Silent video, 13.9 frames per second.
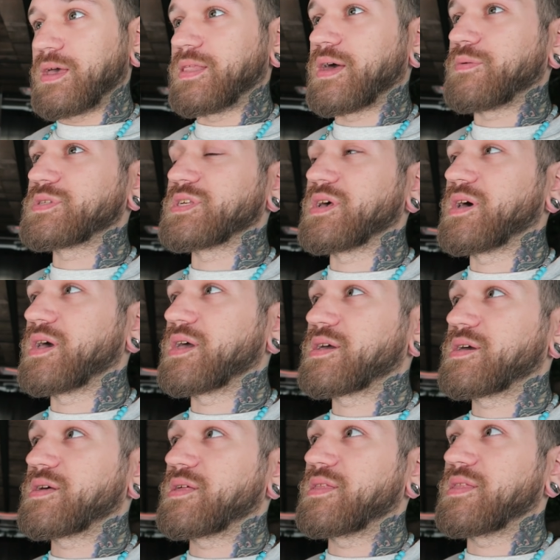and that was
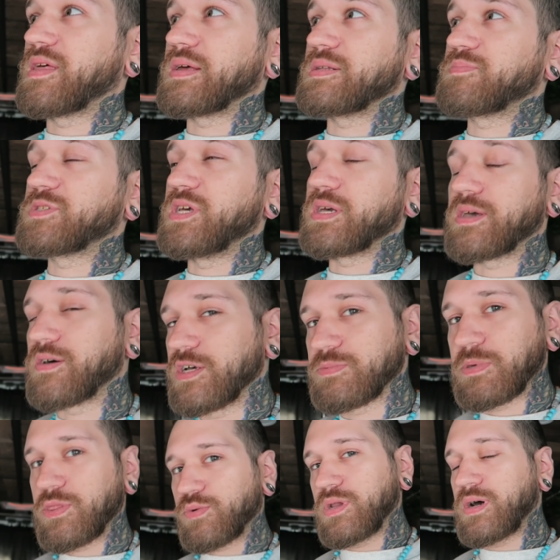like, that ticket cost
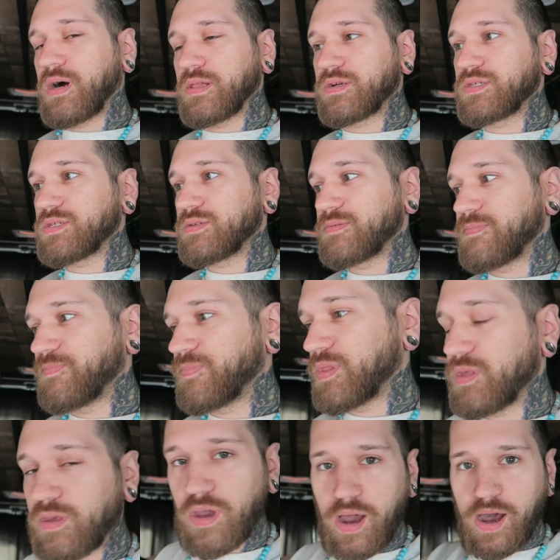me $3.
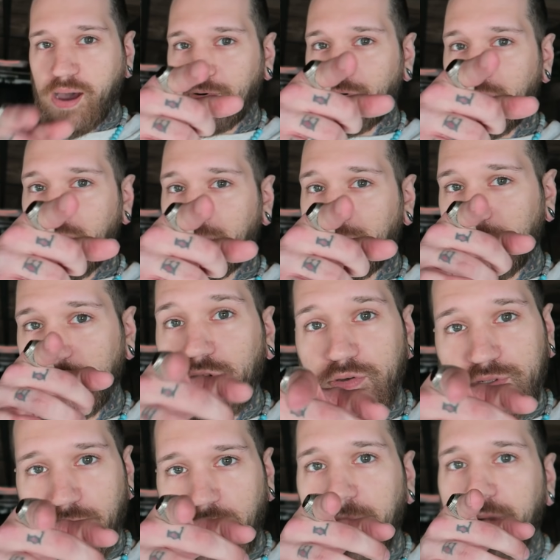Hopper app.
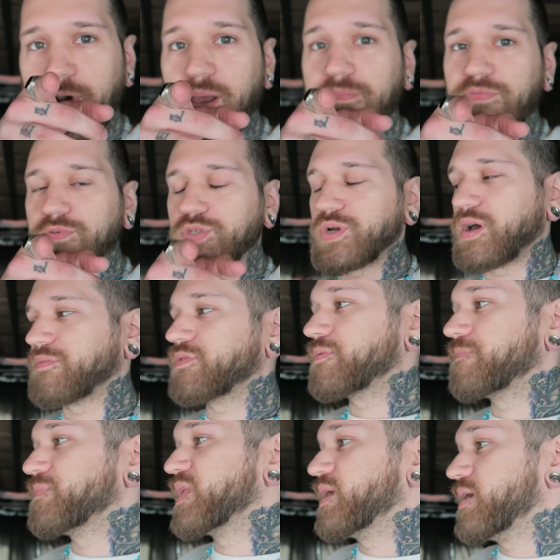Use the Hopper app if you travel.
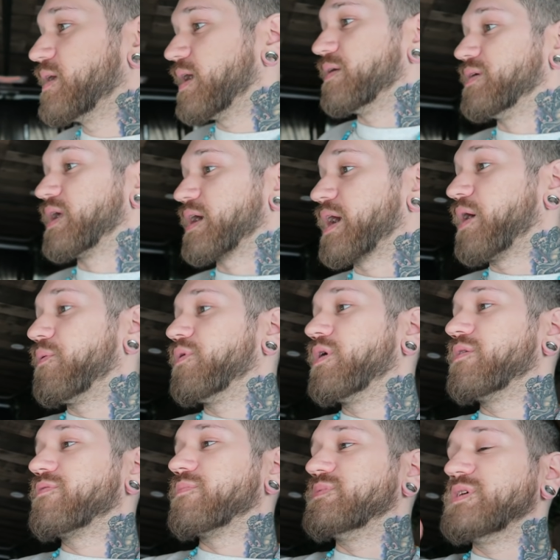And then I got
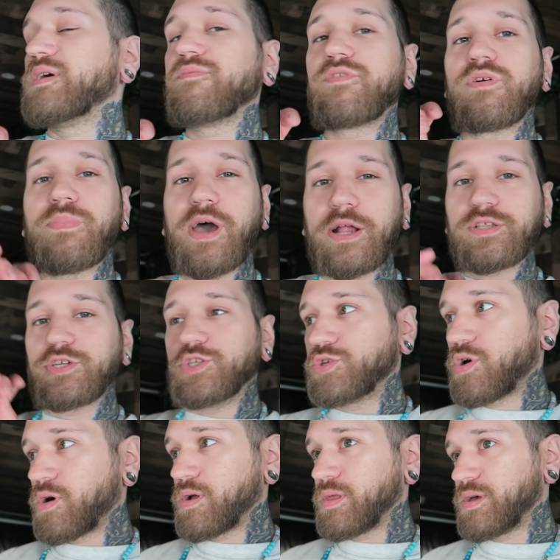one from Denver back to
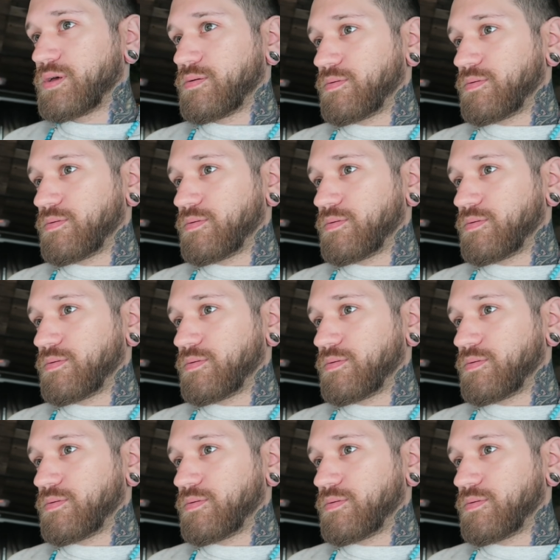Charlotte